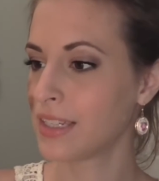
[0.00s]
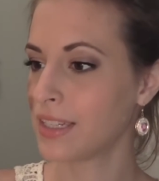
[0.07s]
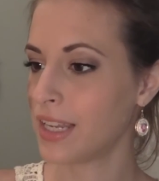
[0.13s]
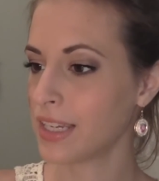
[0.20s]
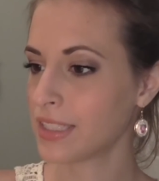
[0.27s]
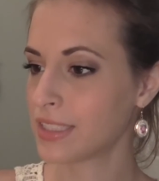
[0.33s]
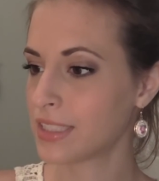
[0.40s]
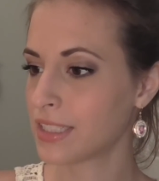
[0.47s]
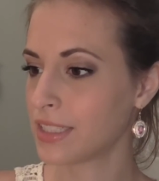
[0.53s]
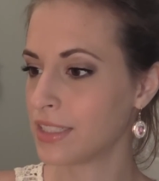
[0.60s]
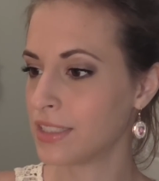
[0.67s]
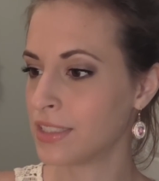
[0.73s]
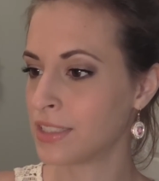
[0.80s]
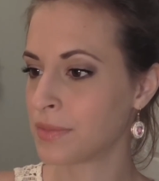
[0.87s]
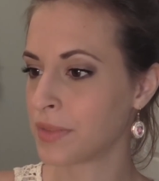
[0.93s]
Next
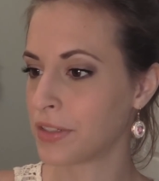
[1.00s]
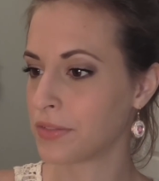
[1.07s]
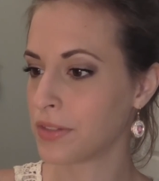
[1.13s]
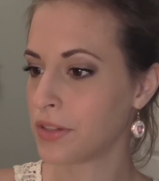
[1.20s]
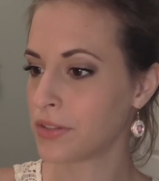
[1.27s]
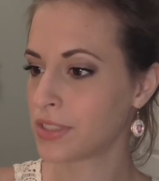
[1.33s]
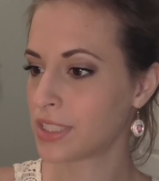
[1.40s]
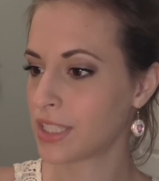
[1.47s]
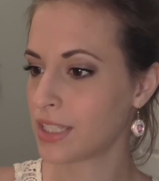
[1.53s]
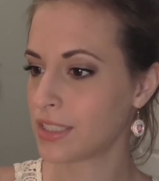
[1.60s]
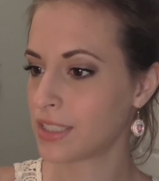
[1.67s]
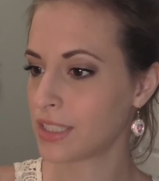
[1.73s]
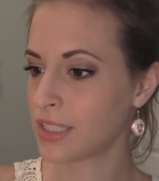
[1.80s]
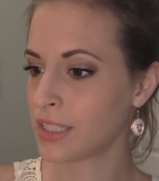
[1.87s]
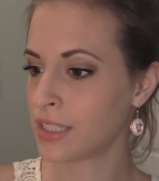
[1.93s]
is my rose
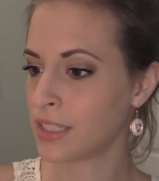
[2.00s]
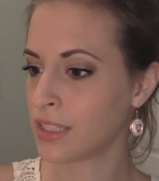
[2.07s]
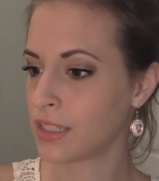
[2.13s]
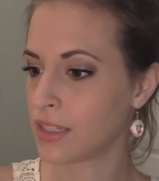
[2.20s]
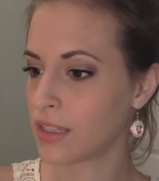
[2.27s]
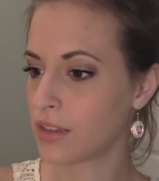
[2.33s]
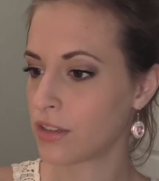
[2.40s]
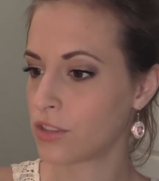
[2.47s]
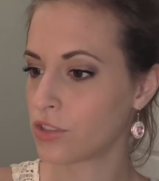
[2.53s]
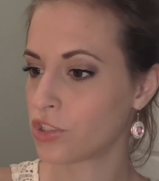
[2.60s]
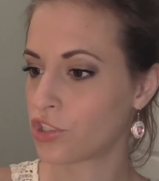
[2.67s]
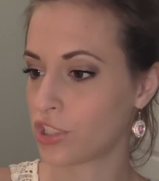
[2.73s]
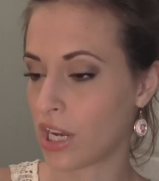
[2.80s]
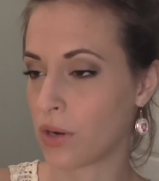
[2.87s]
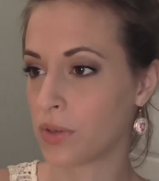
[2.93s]
scented
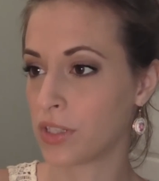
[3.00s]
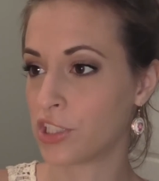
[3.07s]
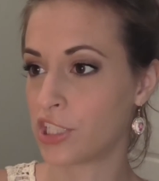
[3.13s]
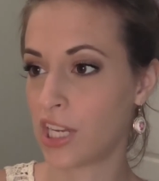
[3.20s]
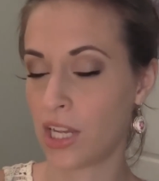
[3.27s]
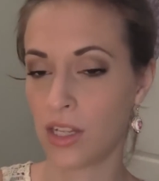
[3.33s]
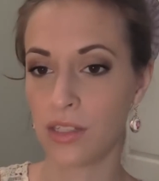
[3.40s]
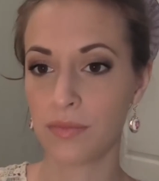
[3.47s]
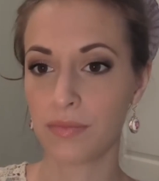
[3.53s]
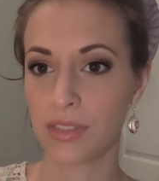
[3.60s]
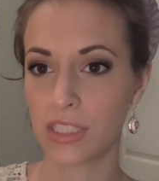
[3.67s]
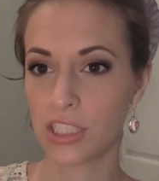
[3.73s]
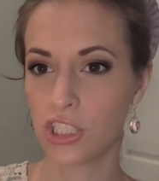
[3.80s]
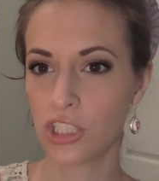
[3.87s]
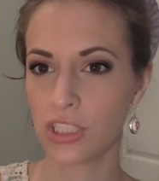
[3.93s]
shower gel.
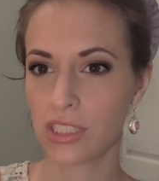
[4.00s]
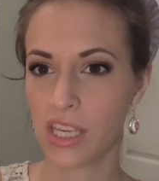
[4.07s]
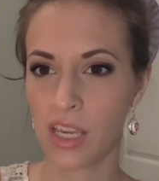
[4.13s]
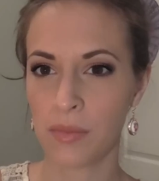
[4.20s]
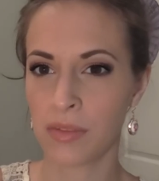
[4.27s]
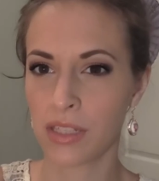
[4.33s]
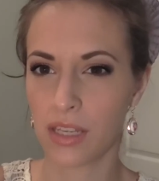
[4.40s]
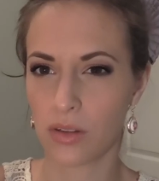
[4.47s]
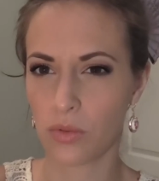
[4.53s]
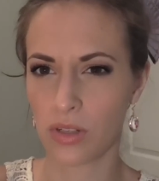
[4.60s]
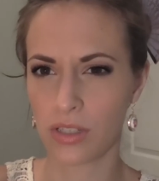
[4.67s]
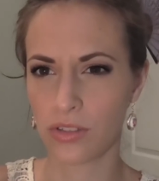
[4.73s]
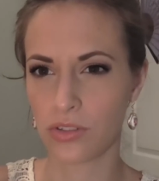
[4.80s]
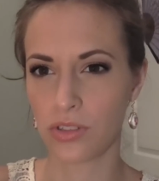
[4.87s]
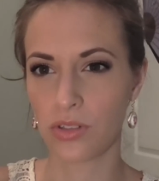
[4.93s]
This just came in like one
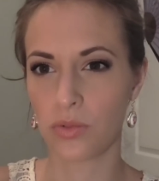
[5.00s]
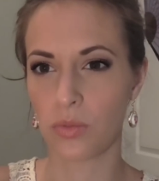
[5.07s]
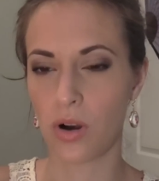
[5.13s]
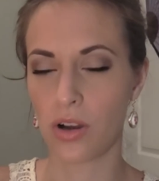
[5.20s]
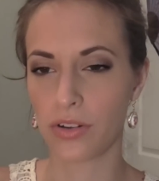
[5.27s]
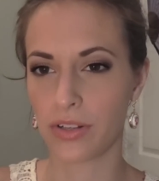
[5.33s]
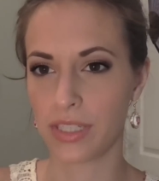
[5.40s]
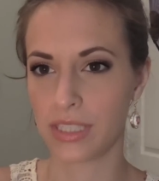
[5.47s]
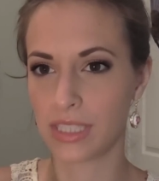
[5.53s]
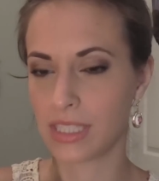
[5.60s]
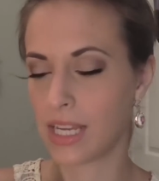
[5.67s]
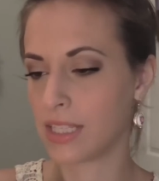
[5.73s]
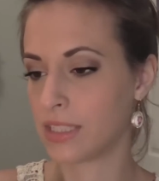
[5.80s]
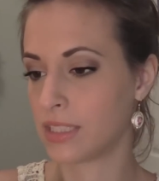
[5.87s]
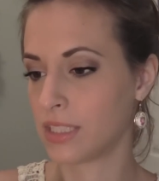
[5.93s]
of those little Walgreens
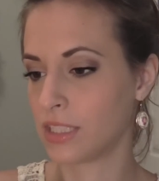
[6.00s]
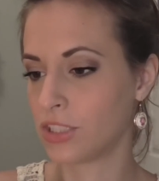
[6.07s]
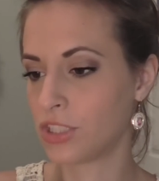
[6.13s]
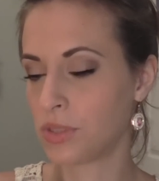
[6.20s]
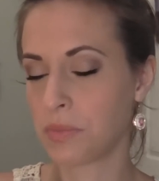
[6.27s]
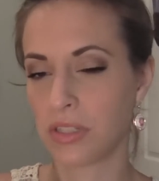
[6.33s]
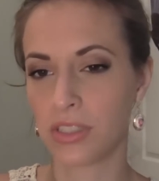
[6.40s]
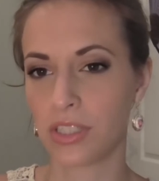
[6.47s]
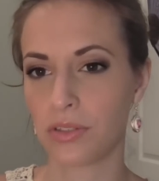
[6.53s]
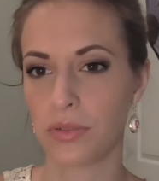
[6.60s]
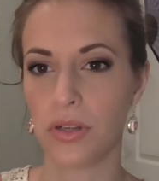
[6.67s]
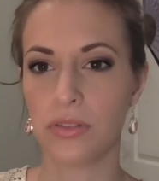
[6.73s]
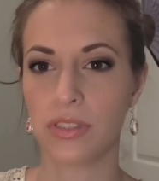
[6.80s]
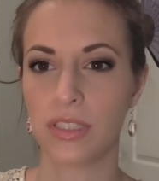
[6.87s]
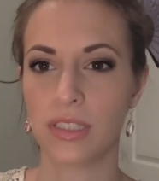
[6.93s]
sets. It just smells like
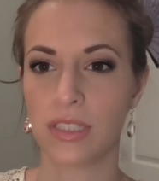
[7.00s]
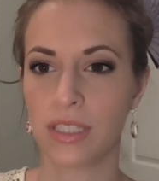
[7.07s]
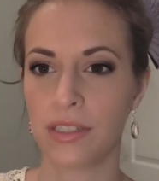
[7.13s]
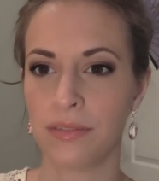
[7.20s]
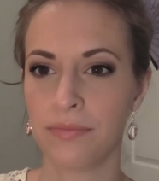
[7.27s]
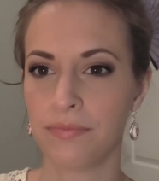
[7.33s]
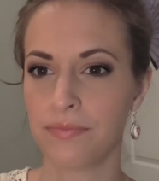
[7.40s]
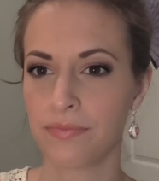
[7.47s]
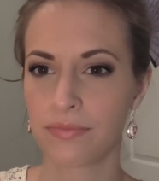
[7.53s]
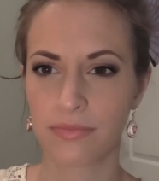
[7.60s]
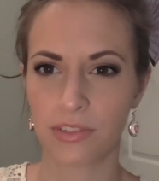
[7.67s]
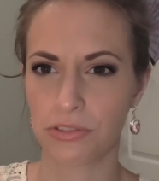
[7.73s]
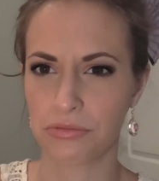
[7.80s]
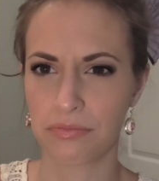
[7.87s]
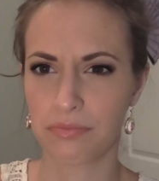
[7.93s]
roses and
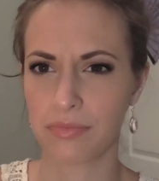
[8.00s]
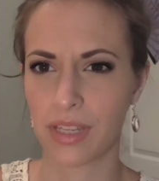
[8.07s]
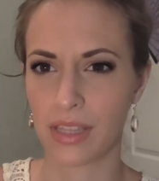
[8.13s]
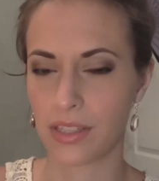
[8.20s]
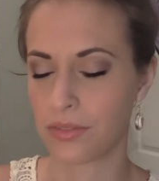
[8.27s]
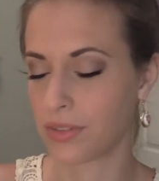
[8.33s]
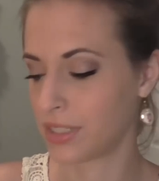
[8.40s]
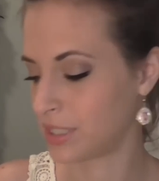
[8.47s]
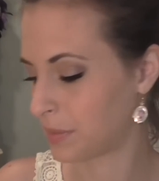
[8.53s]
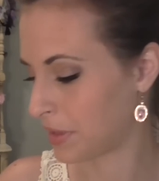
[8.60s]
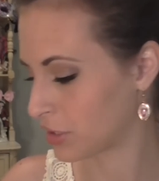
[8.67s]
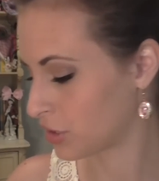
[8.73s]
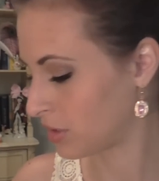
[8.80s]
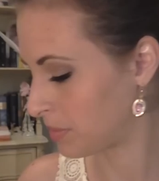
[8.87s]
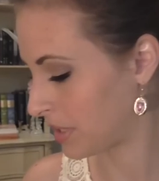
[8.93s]
nothing really
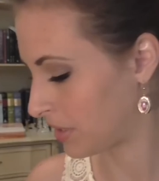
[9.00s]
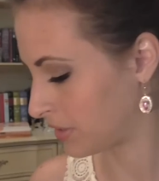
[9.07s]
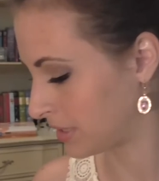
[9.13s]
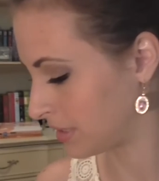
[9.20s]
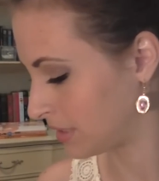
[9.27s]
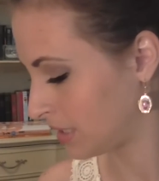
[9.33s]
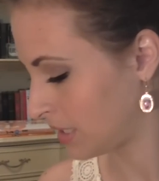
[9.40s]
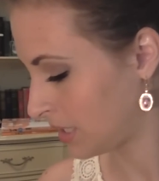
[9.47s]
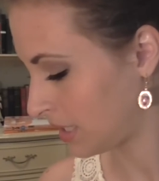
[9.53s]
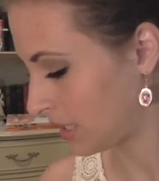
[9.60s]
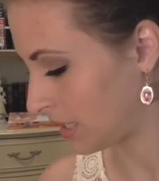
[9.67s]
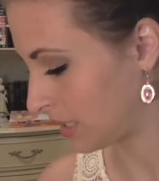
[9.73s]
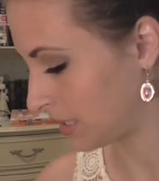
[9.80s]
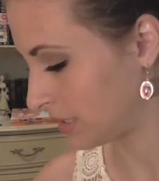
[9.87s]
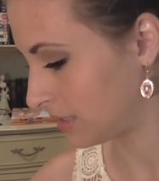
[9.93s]
special about it.
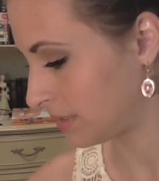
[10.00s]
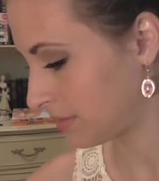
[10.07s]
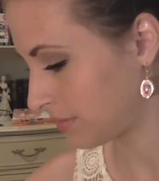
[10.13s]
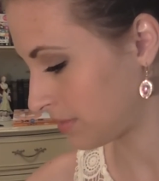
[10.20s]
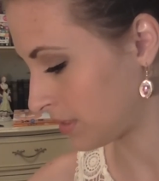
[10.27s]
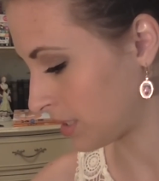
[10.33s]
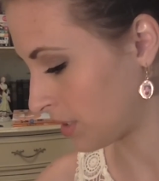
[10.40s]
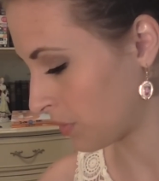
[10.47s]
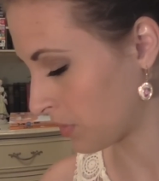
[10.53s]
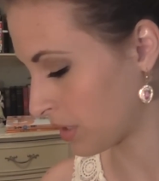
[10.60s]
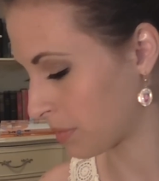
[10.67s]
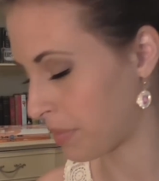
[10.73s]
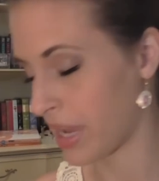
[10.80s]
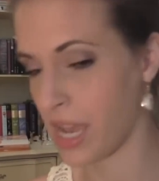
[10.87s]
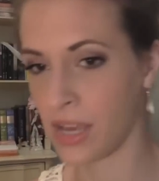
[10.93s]
It didn't
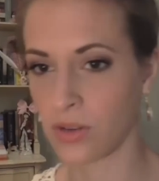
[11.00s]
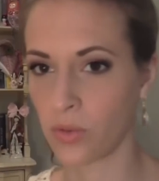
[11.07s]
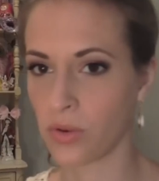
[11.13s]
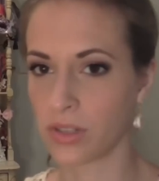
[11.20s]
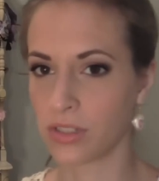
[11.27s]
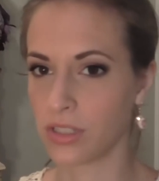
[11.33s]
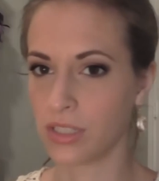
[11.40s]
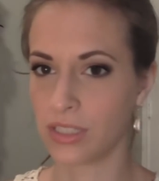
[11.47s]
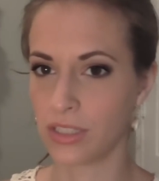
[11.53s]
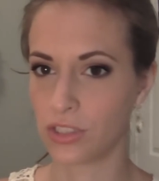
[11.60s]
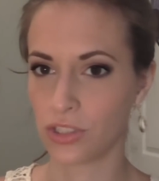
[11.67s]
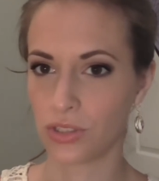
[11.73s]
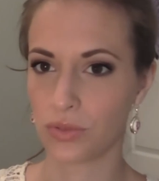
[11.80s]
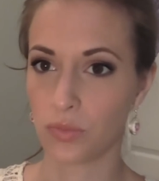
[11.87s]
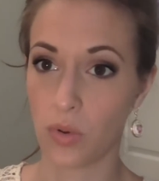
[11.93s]
work bad or good, it
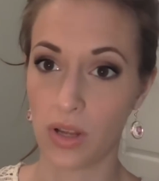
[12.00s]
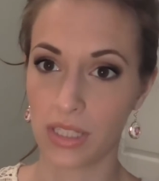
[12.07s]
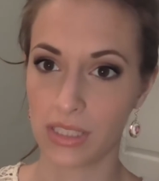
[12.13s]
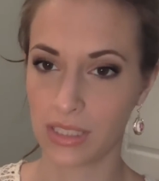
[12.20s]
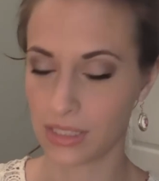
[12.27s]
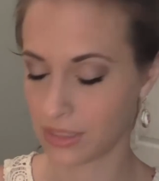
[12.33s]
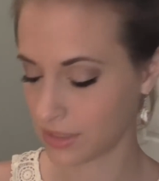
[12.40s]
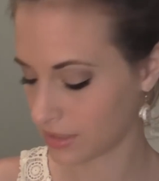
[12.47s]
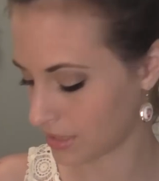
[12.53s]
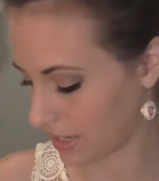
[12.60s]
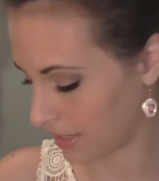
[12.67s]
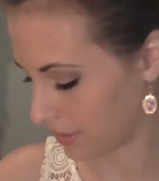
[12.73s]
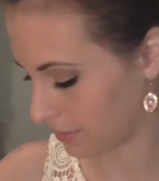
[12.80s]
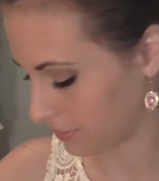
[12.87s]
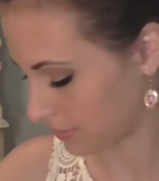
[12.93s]
just was,
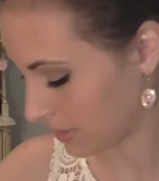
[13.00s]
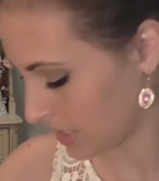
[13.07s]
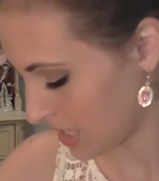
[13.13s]
kind of.